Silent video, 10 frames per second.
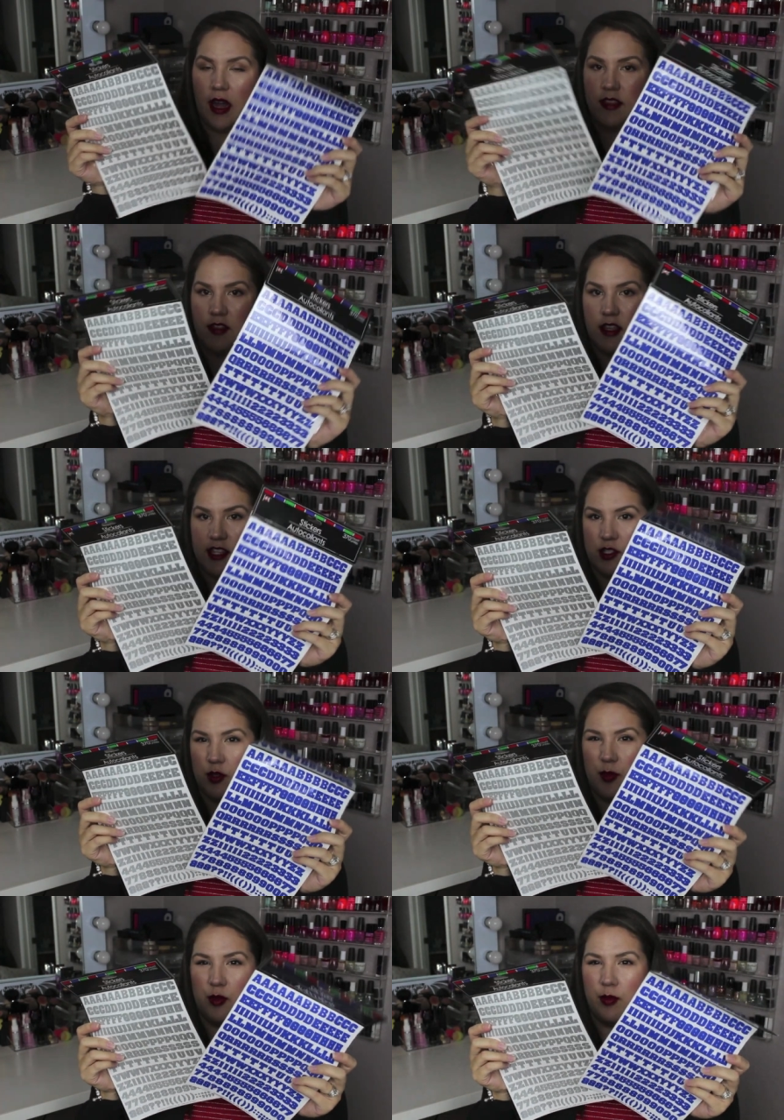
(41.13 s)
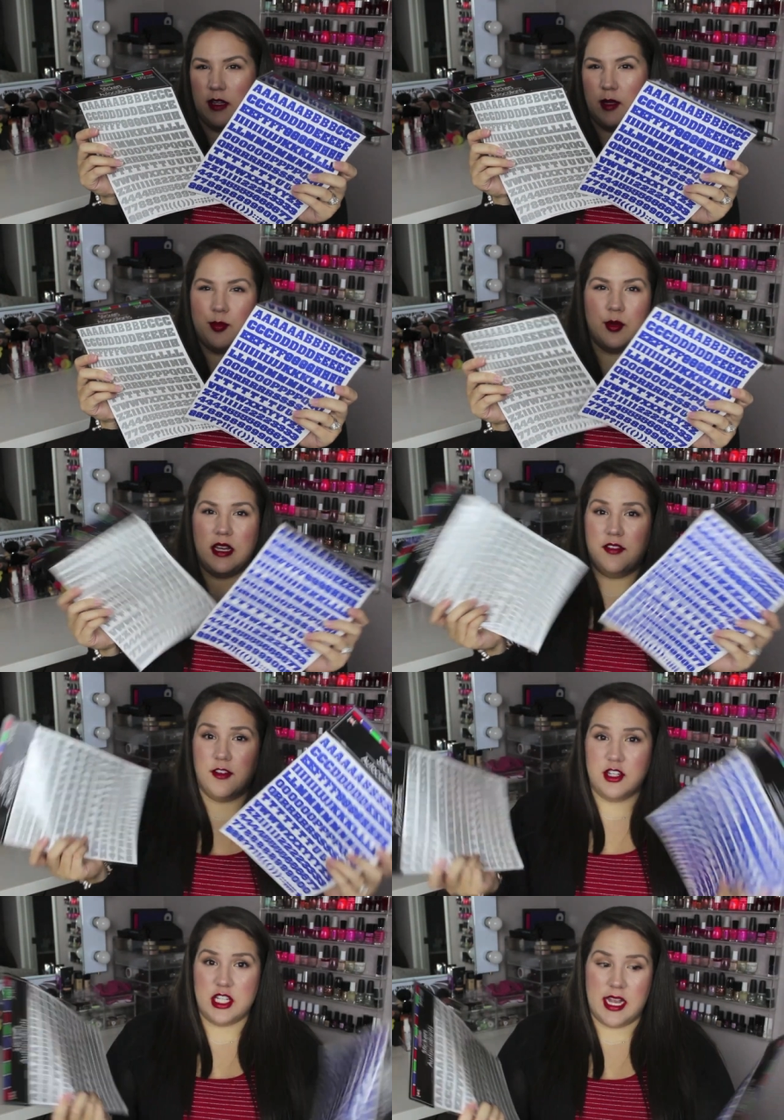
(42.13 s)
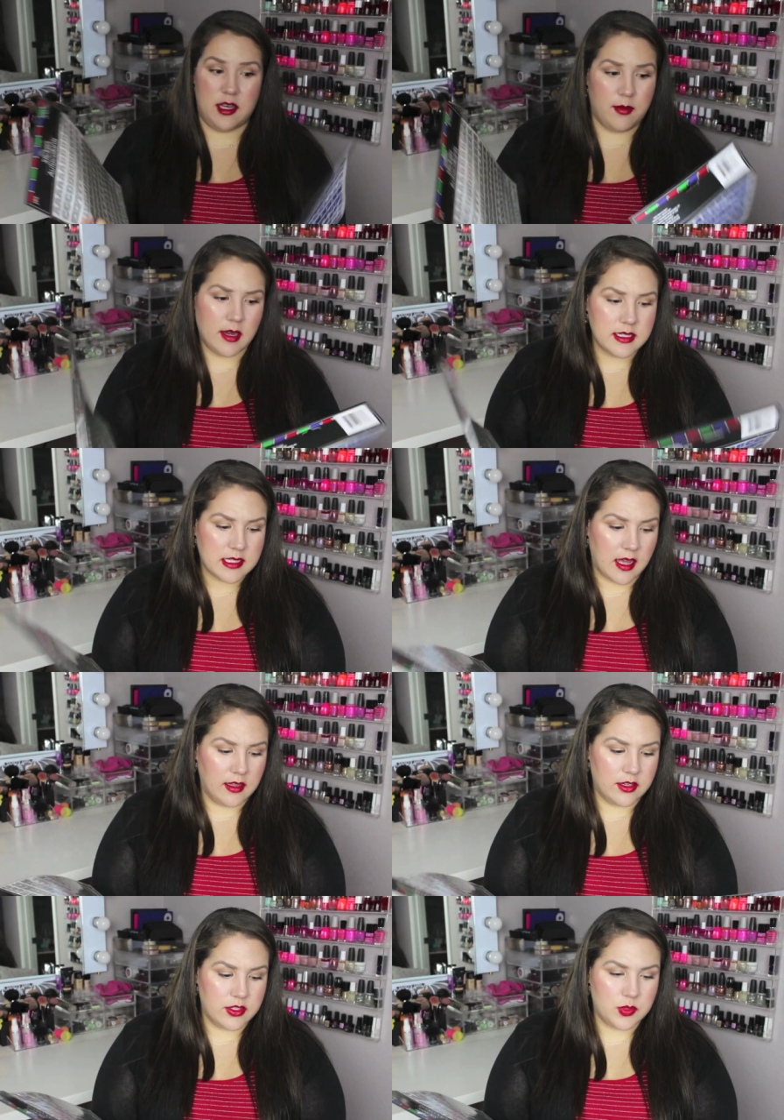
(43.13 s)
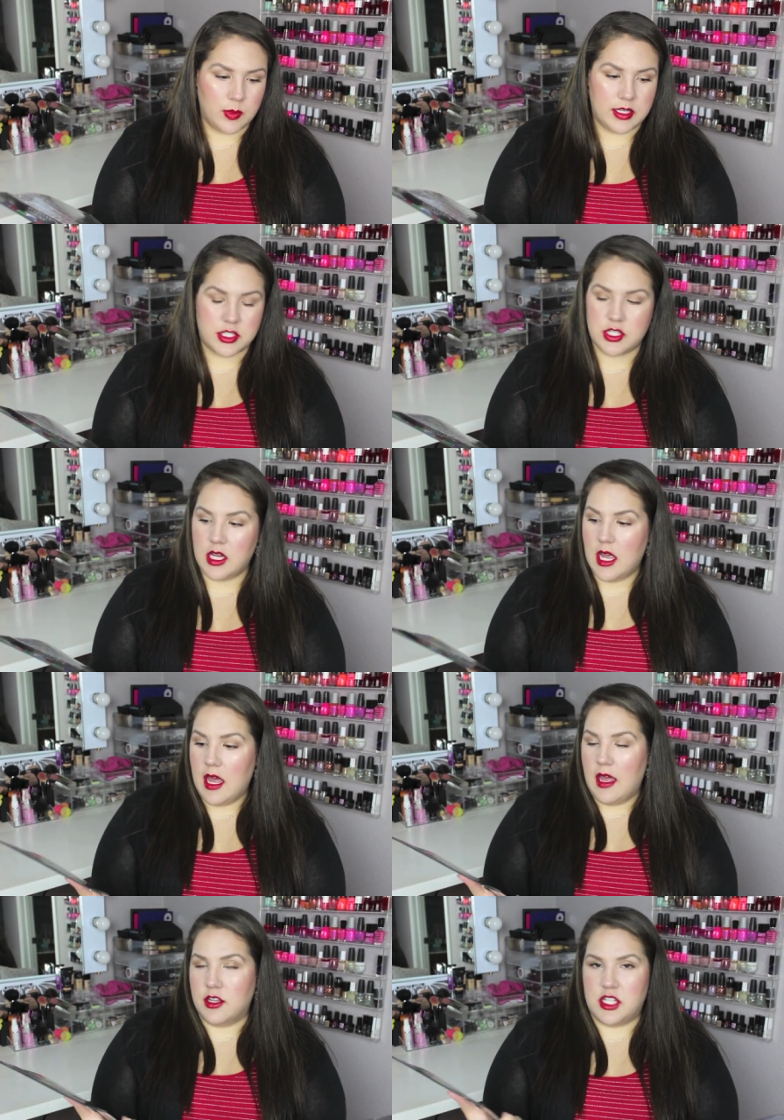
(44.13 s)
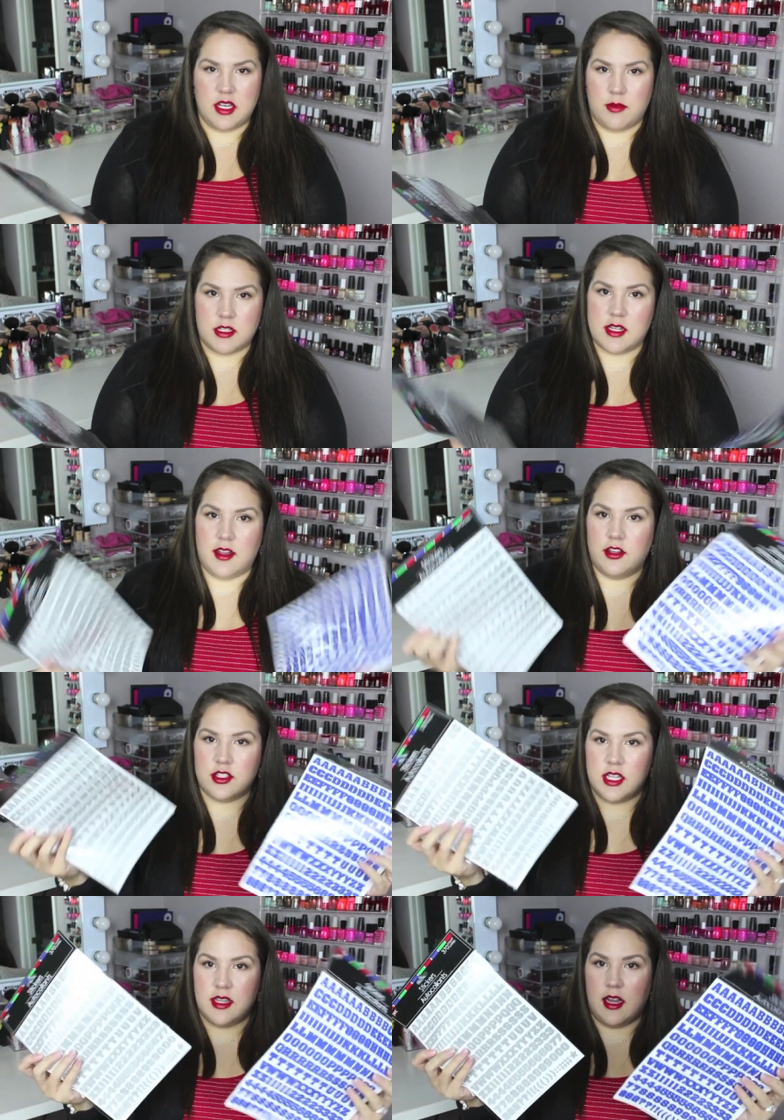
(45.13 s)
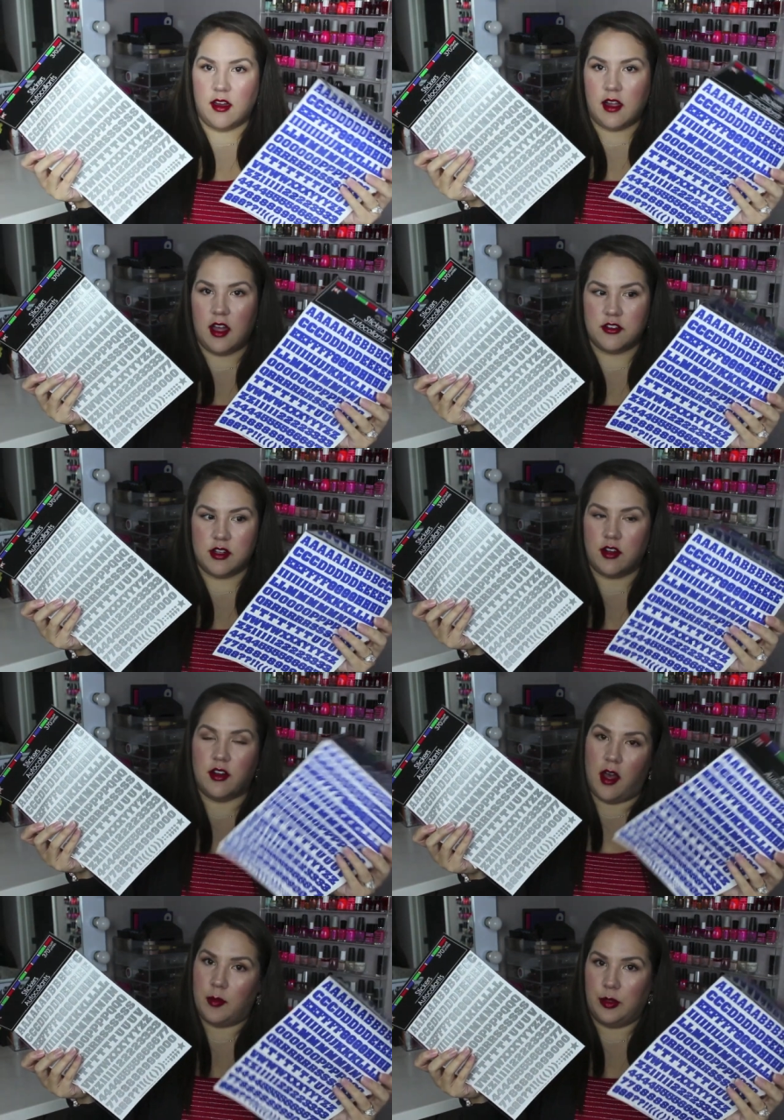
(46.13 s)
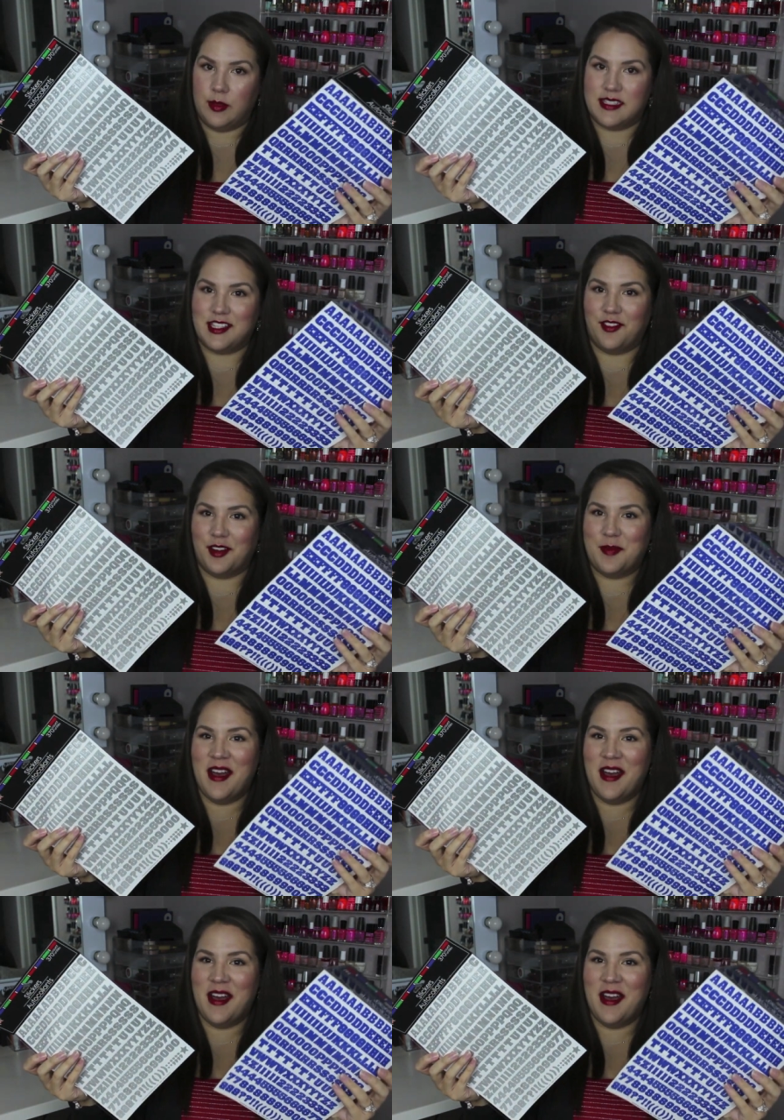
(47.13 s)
I thought that this would be really pretty for January's colors which January's colors in the Erin Condren are not blue and silver,